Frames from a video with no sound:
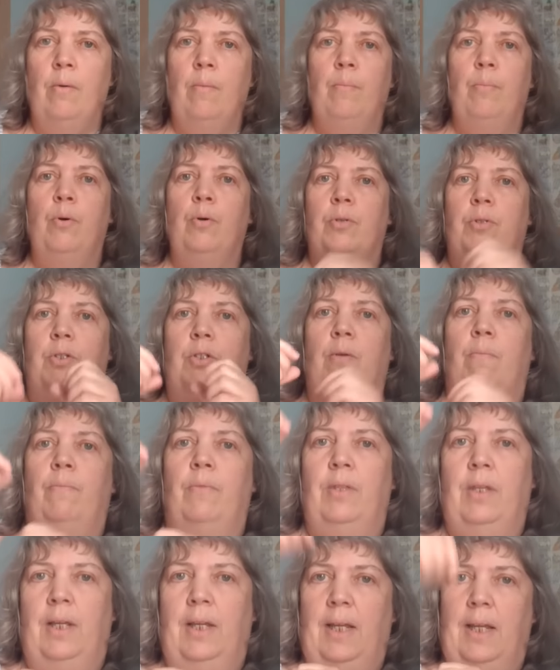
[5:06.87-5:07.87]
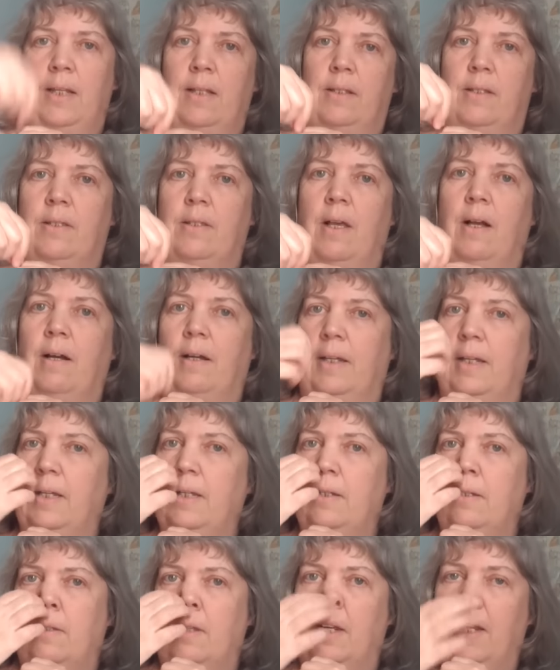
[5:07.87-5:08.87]
put something
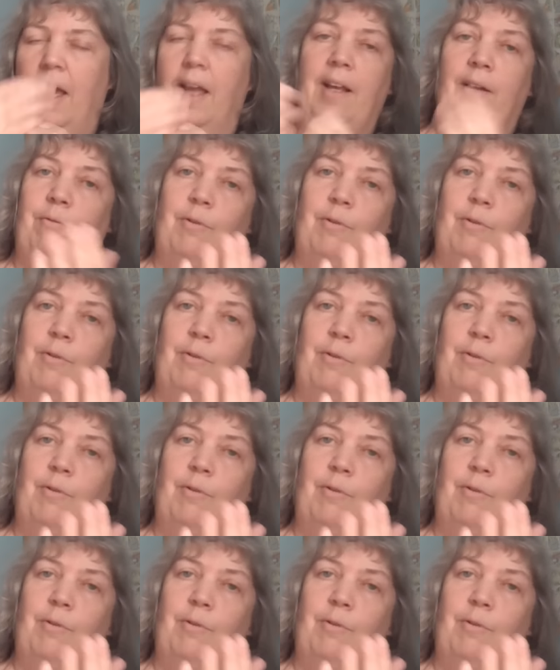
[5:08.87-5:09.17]
inside the neck.